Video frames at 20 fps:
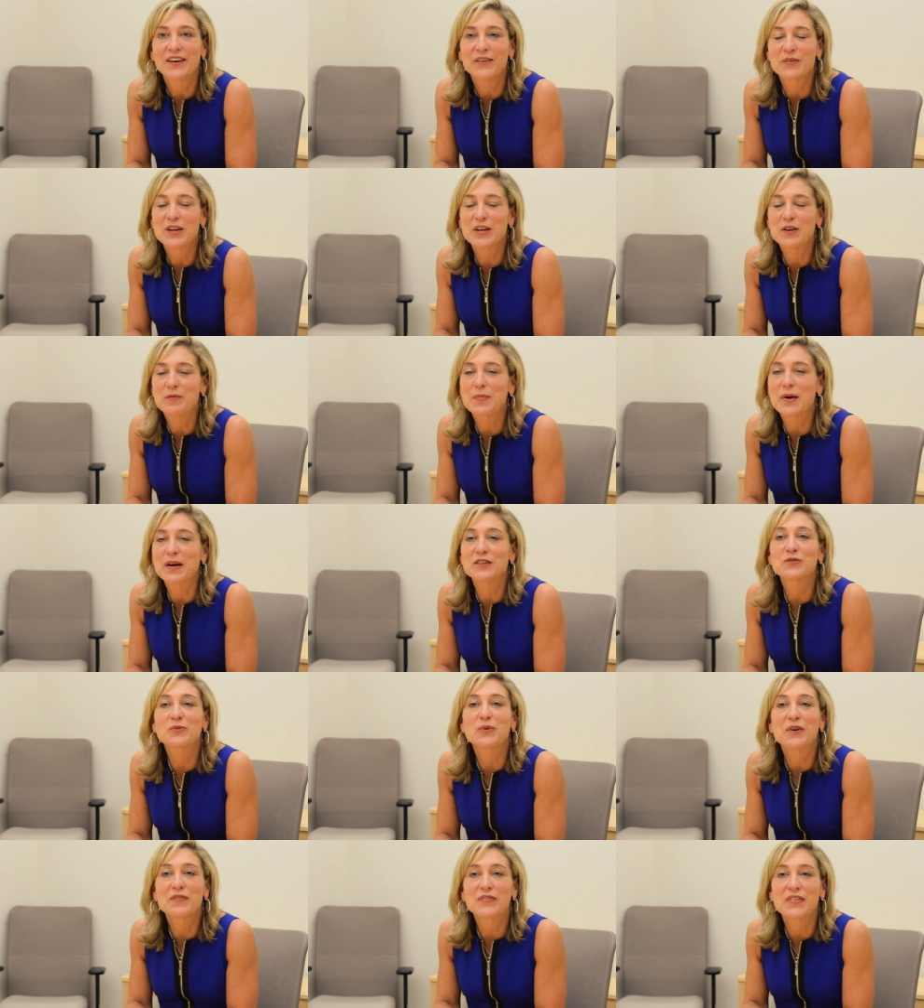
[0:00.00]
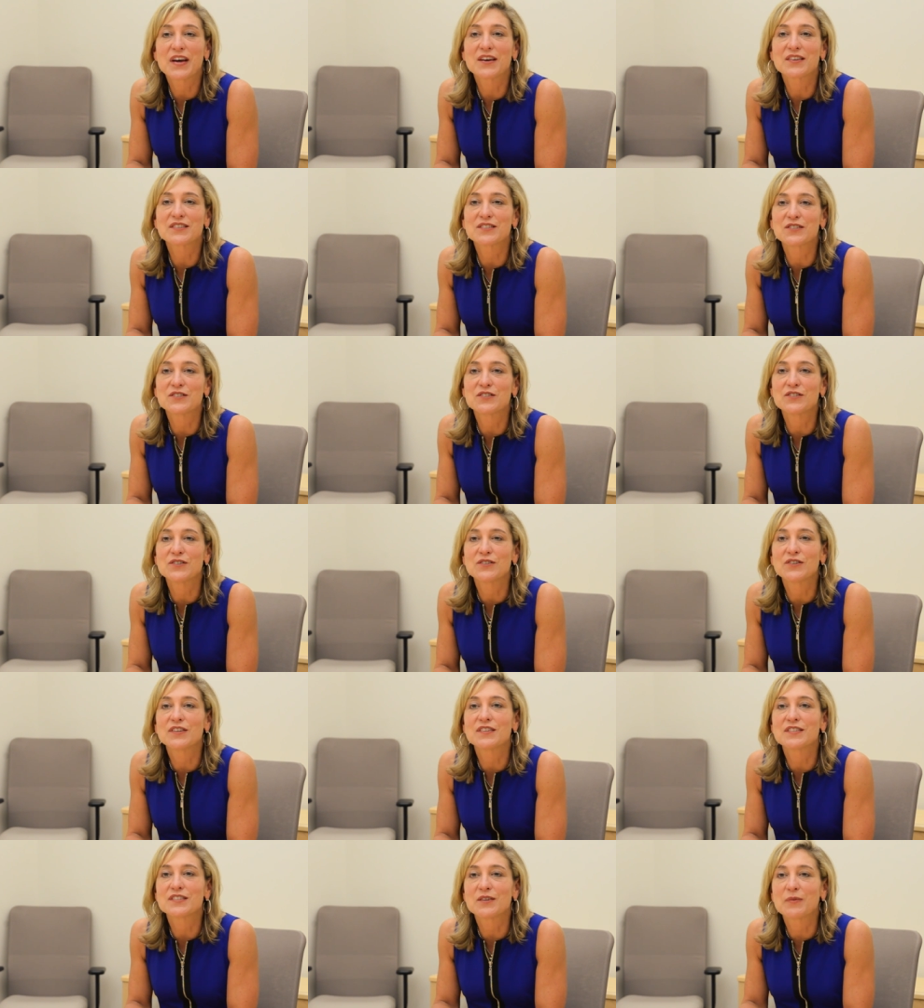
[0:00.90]
We had about 12,000
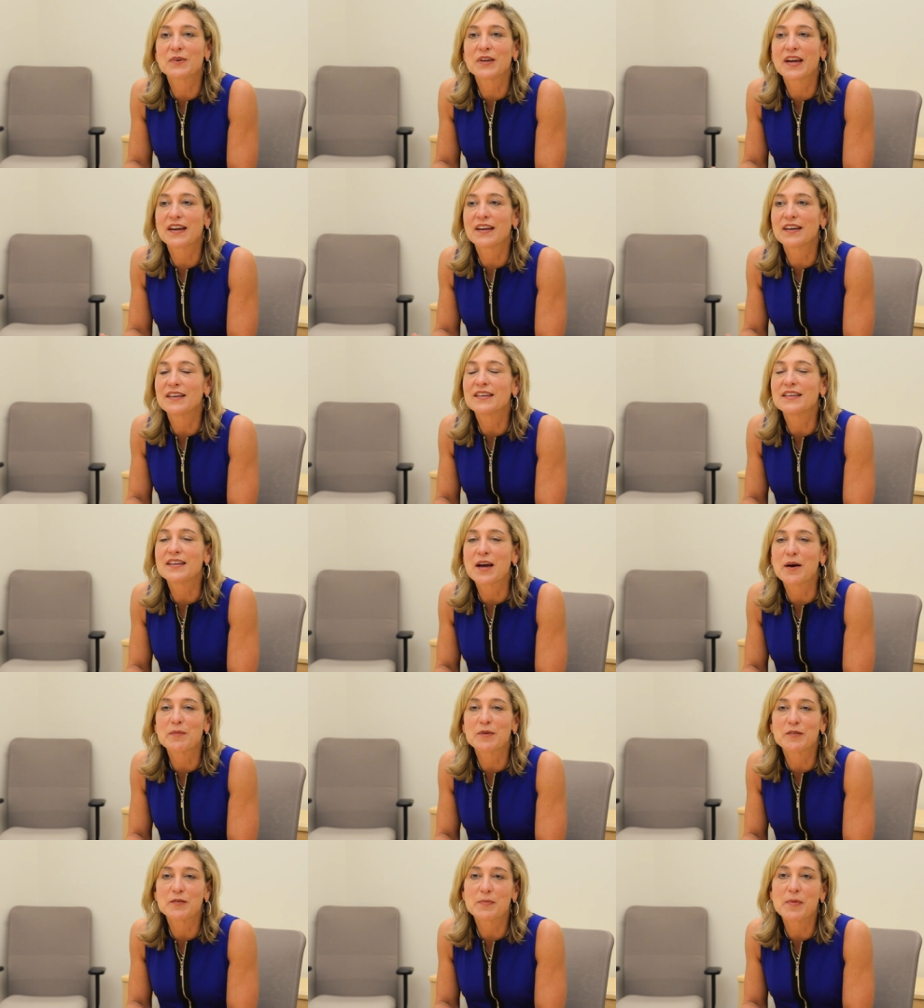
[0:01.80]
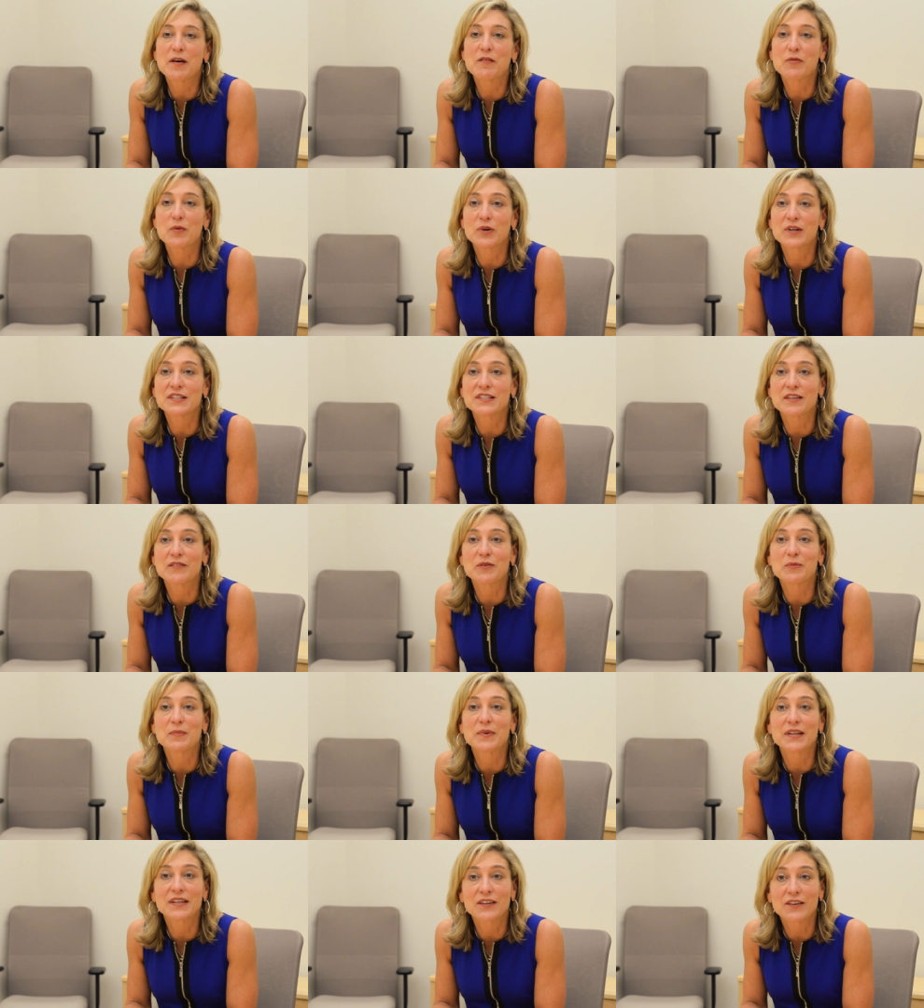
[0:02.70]
students and we had an endowment of about
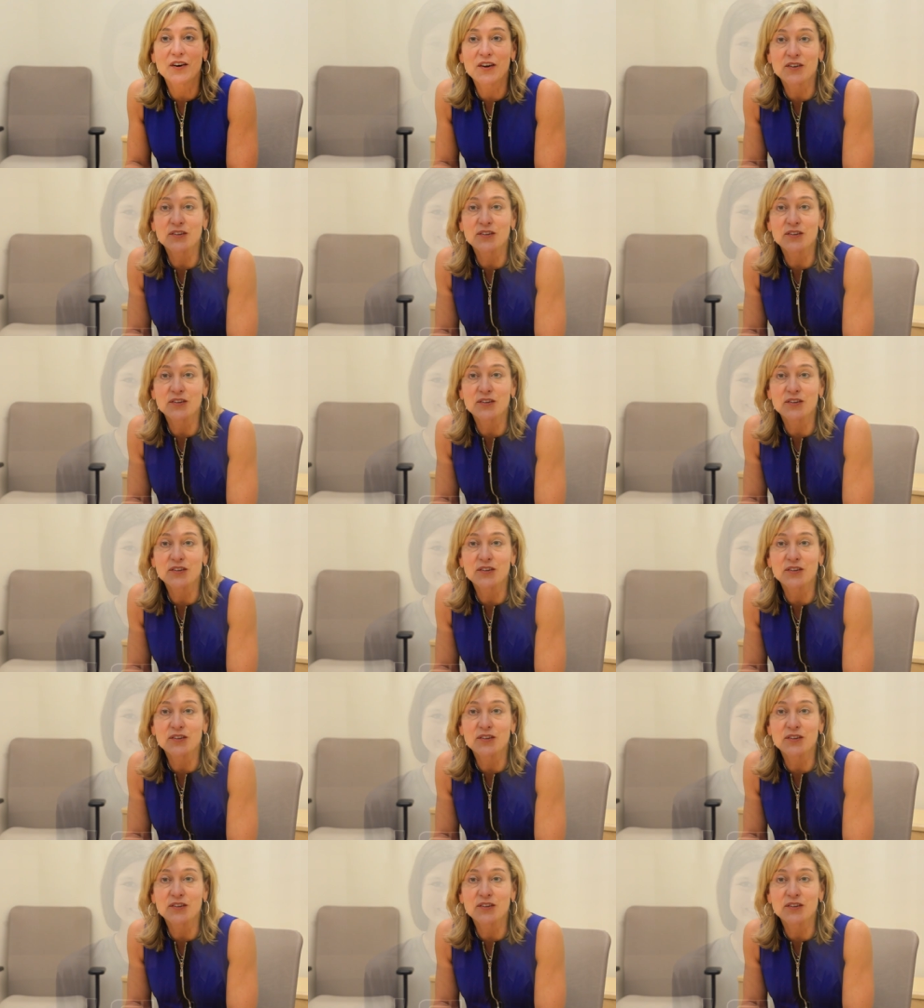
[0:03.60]
$47 million.